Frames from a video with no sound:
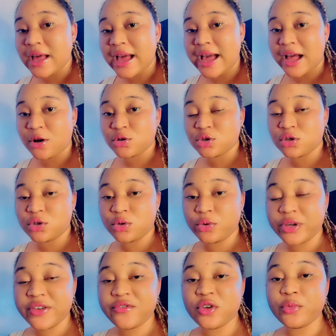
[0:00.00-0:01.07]
how to know
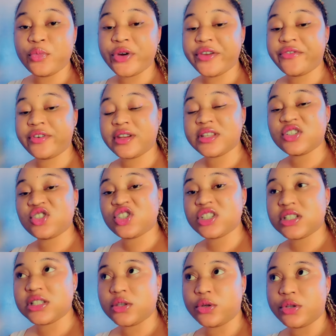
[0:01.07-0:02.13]
if your boyfriend is
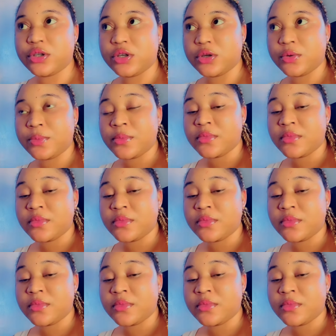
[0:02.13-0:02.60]
cheating on you.